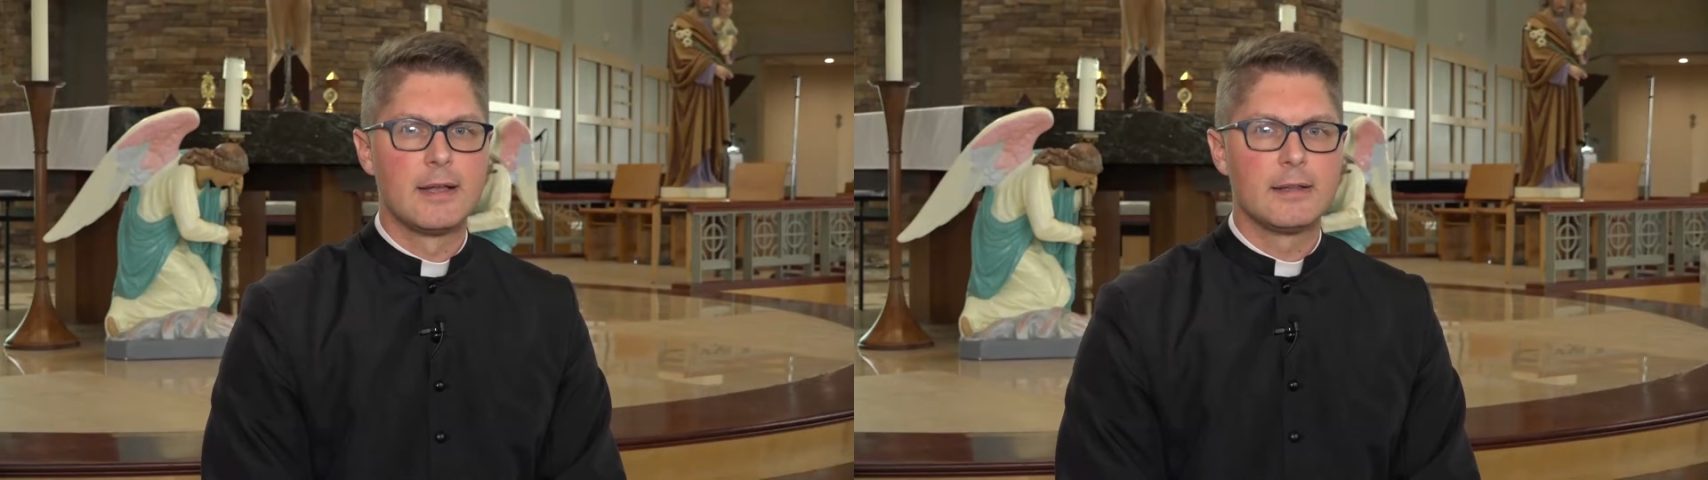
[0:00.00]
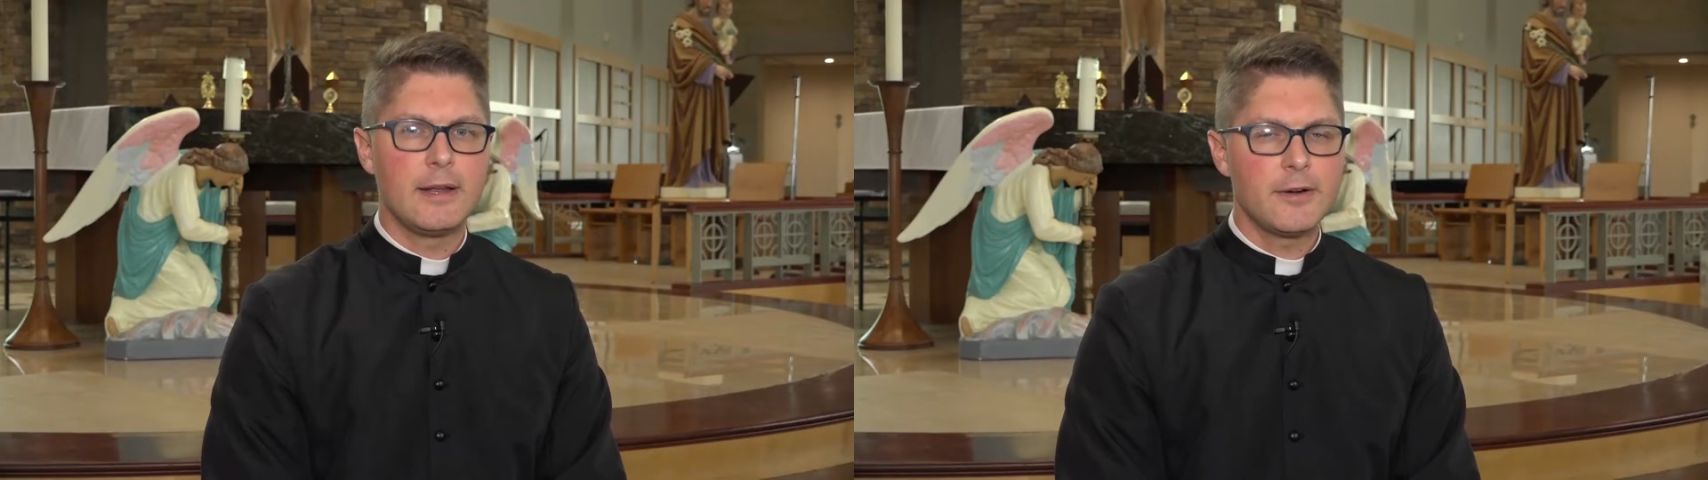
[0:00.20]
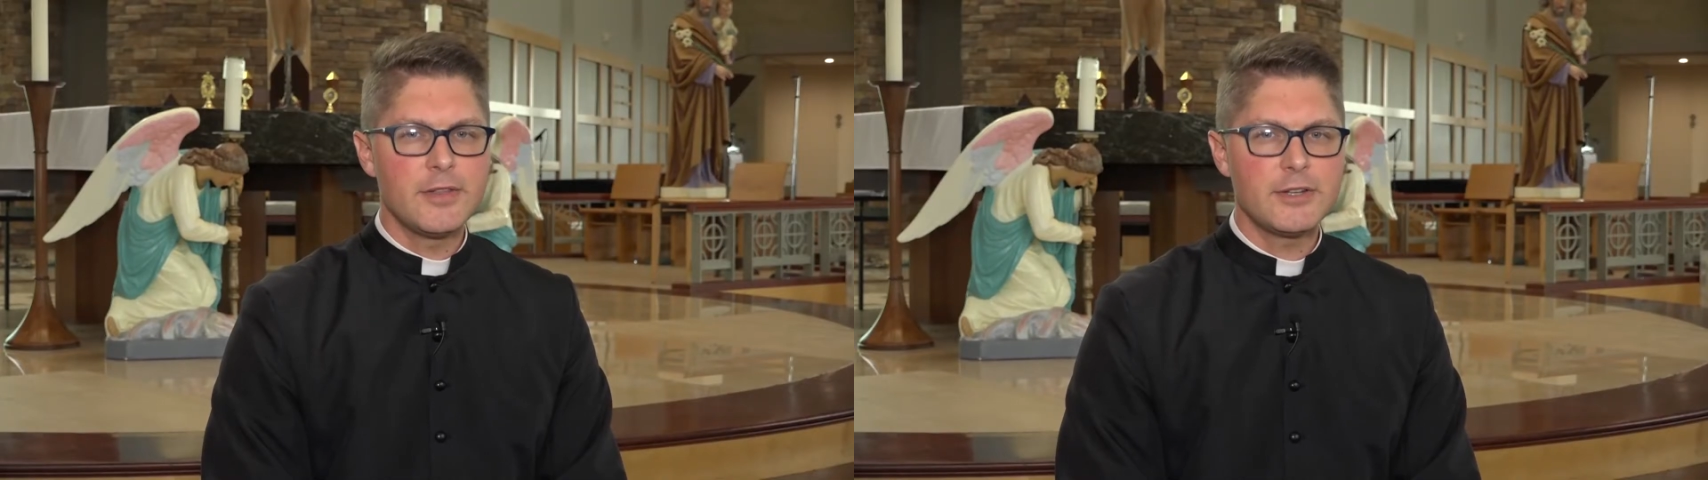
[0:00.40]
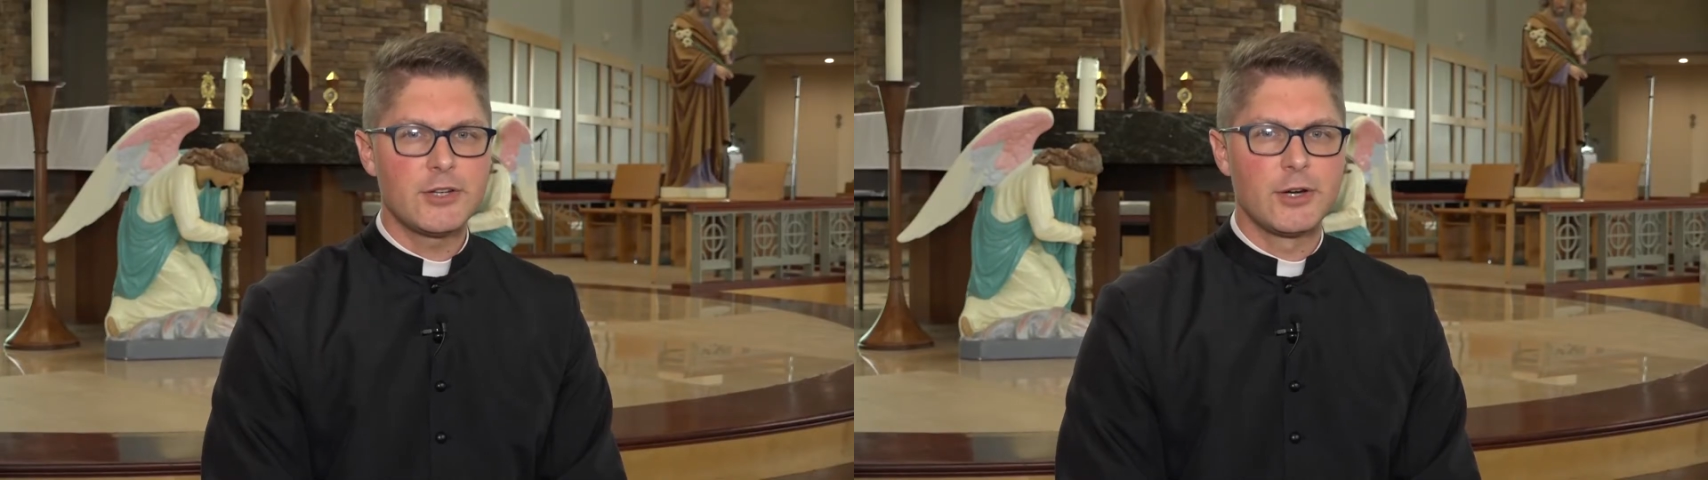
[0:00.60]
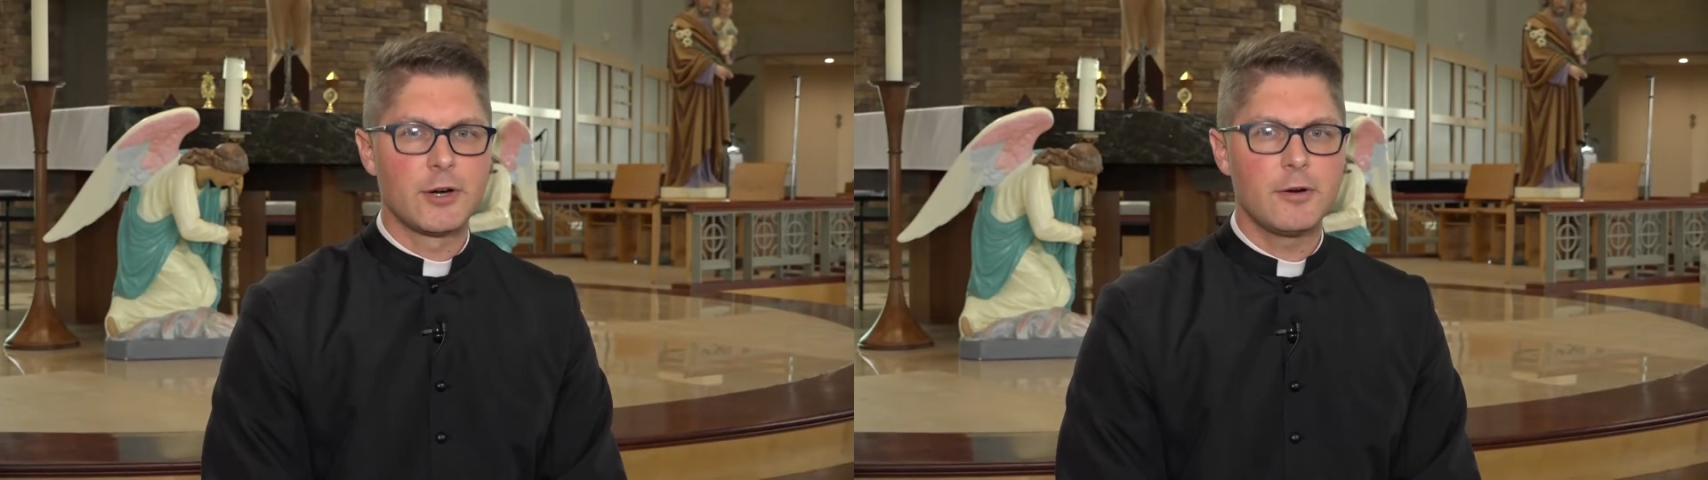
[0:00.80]
Later this
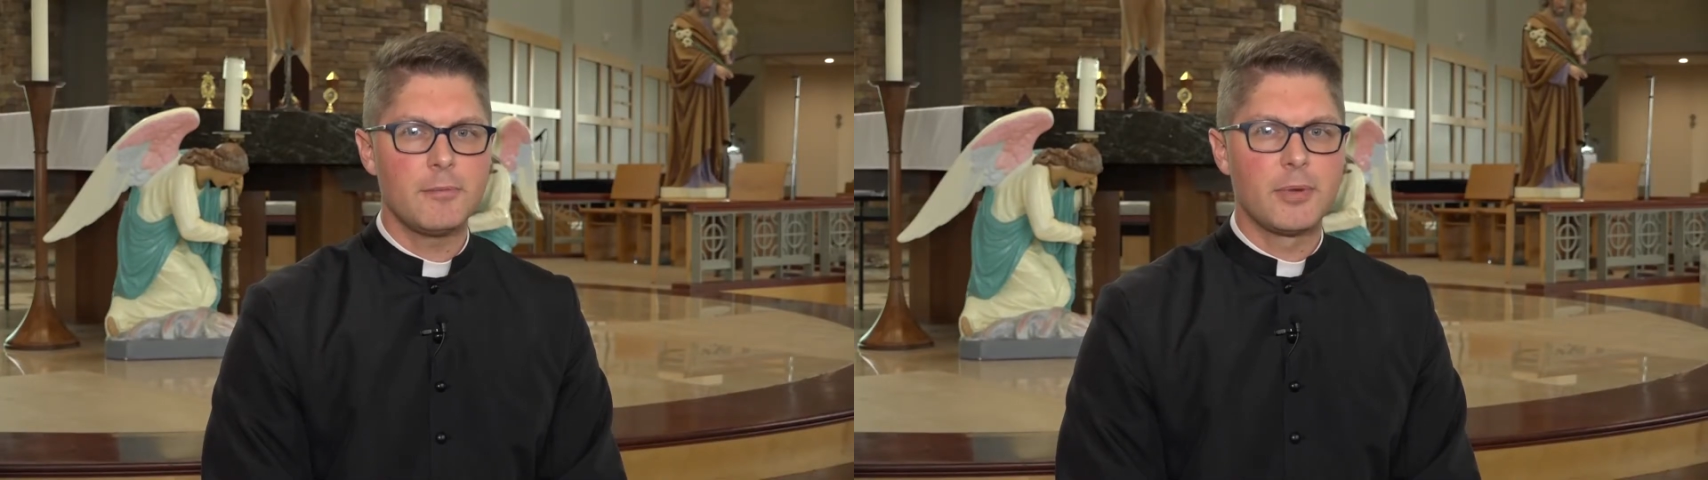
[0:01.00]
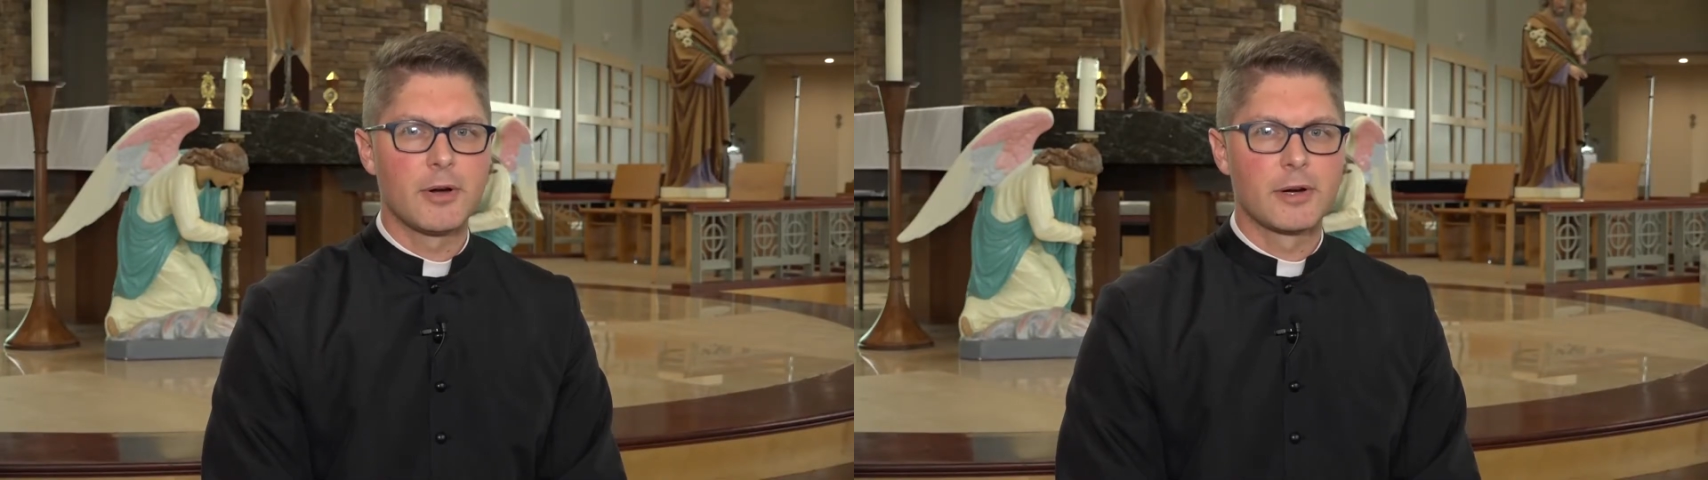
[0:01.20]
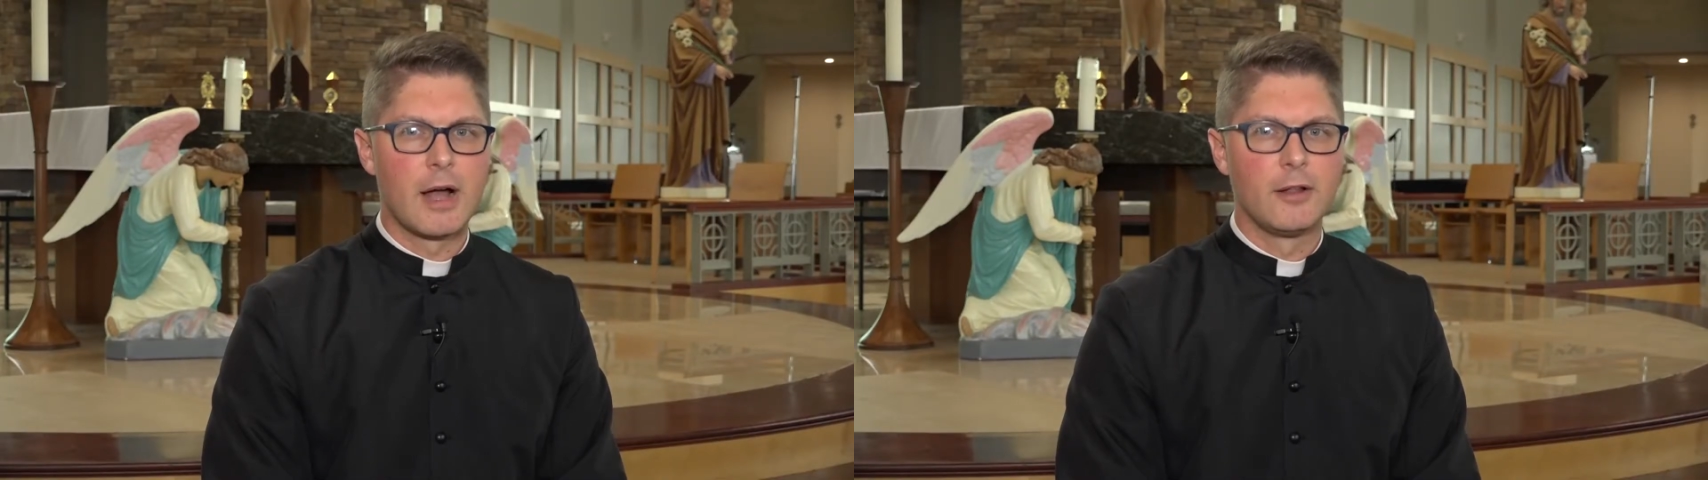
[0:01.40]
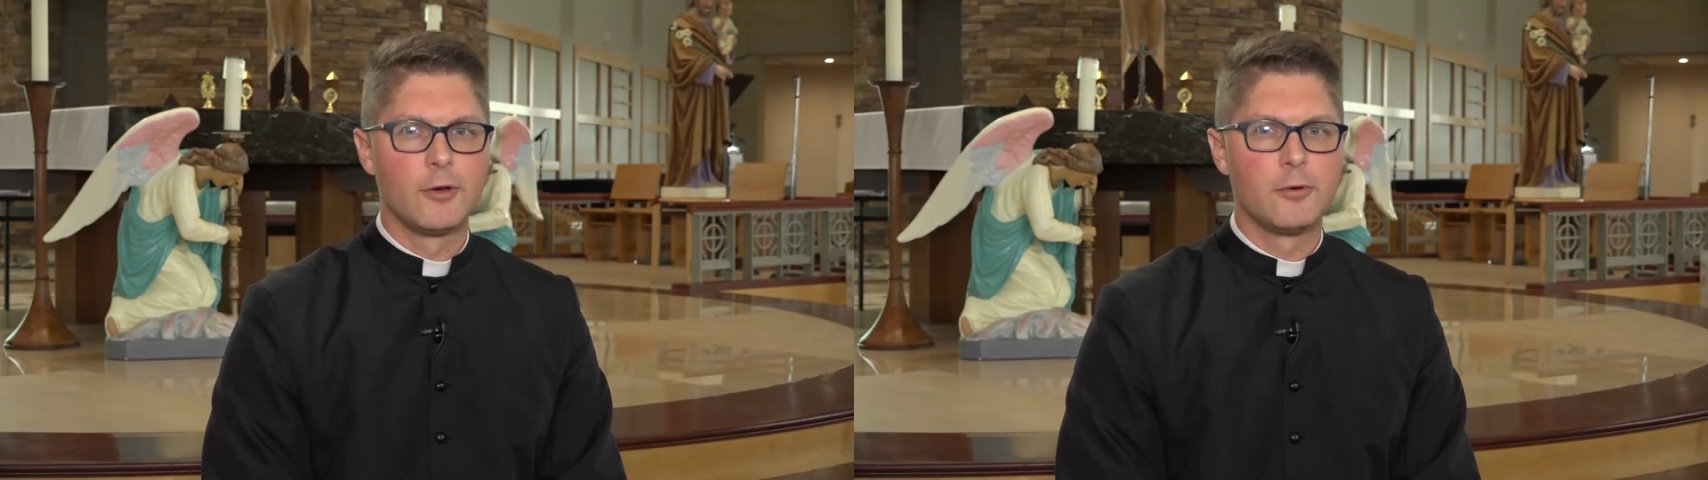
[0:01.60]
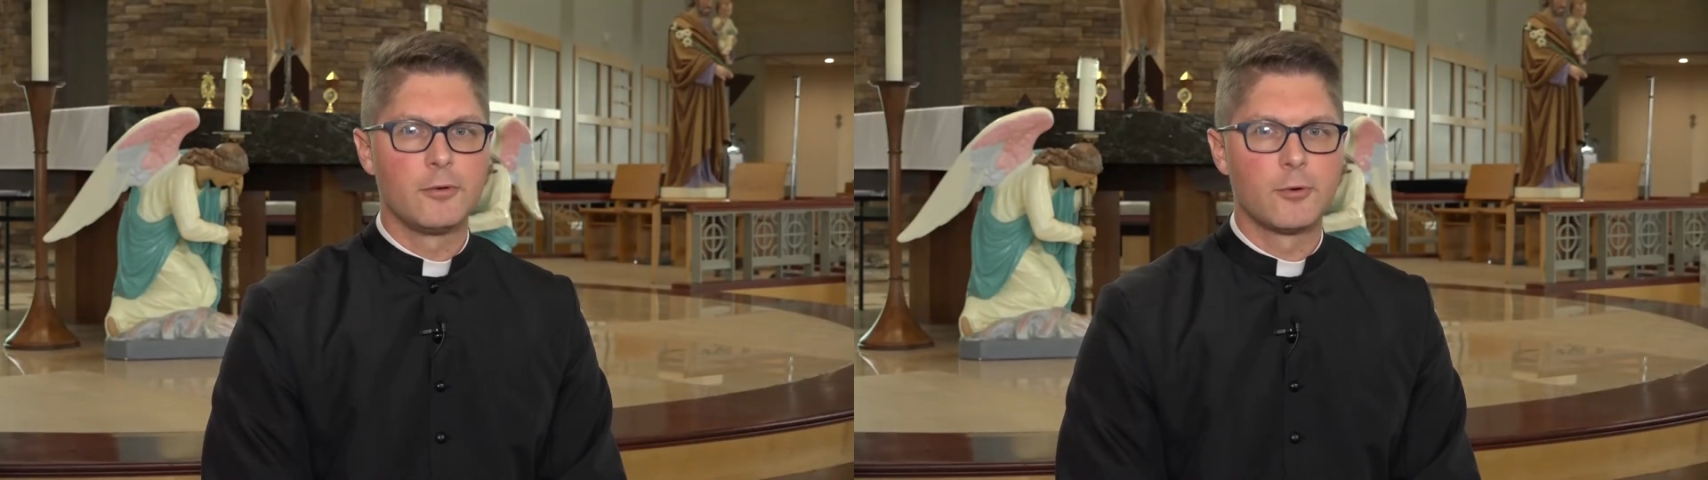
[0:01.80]
year, Peragallo